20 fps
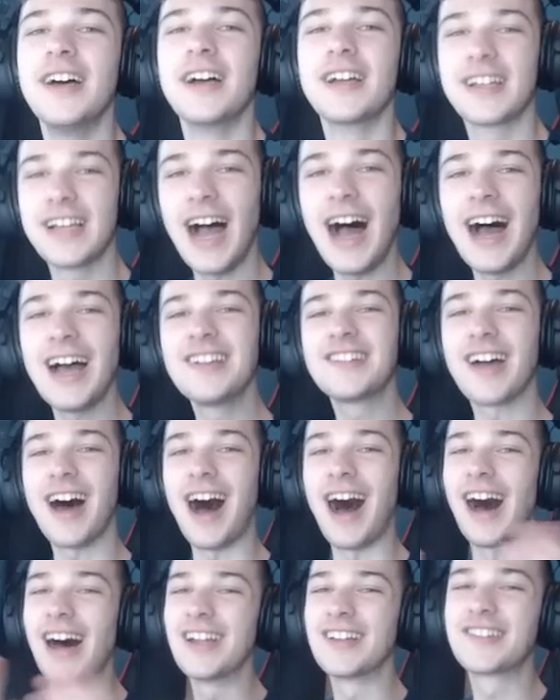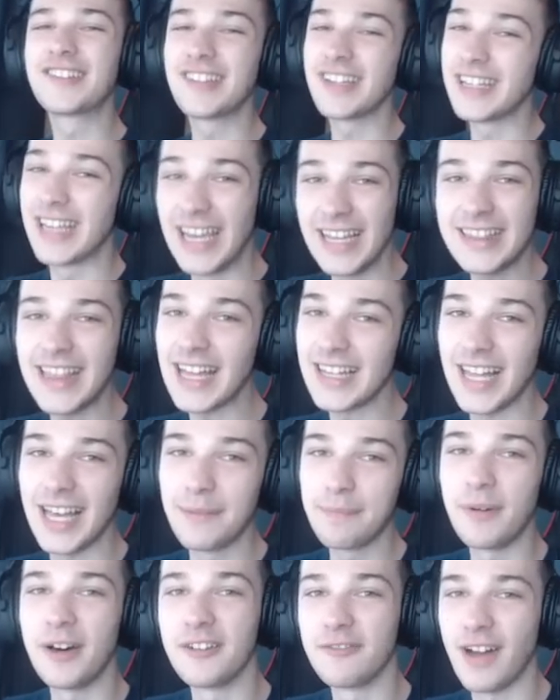Guys, honestly, hit that like
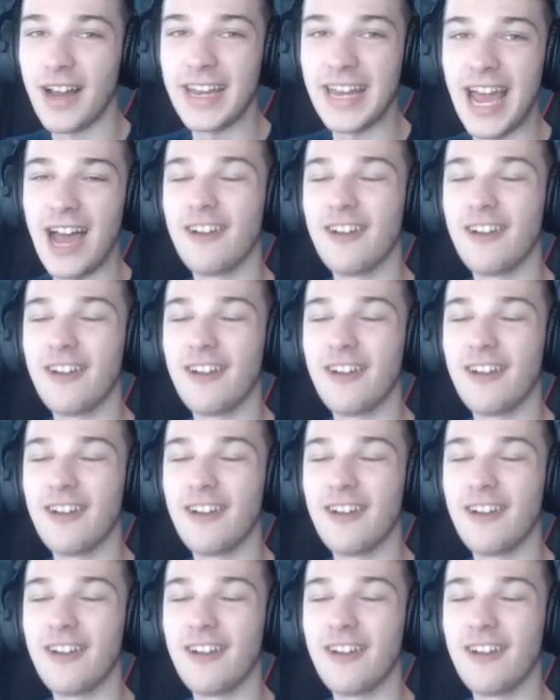button right now.